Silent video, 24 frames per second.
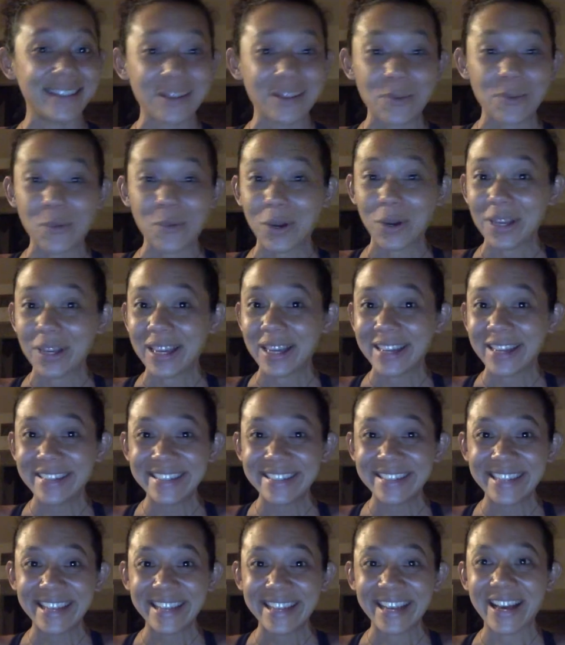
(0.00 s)

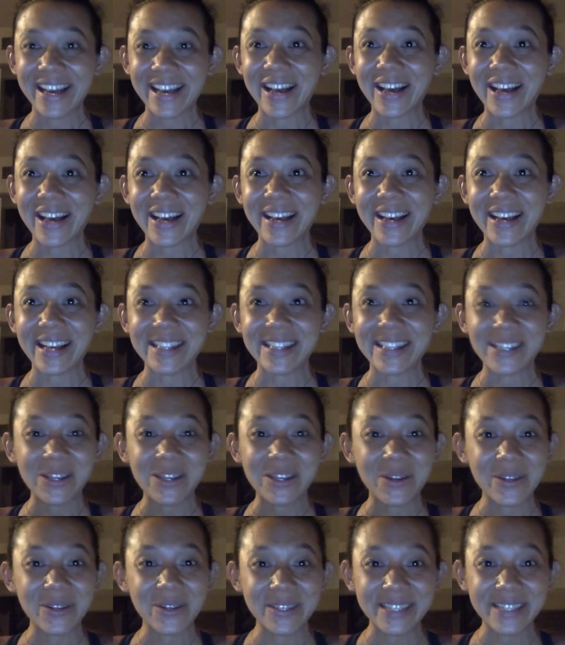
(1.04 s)
working uh, as a
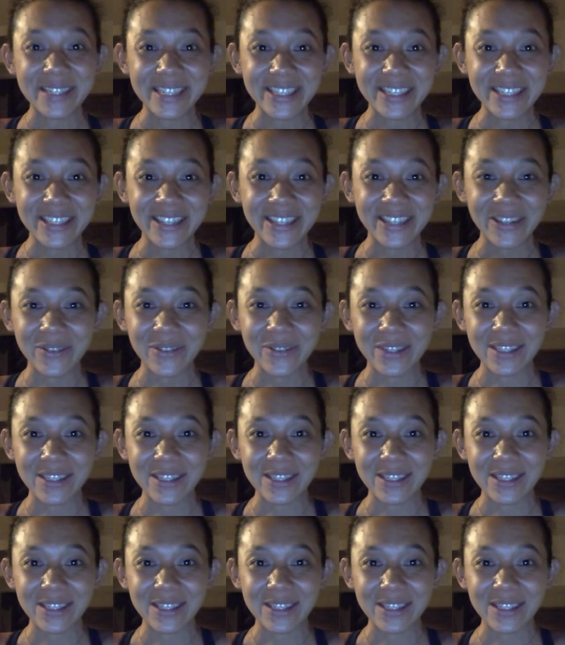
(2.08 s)
yoga teacher, which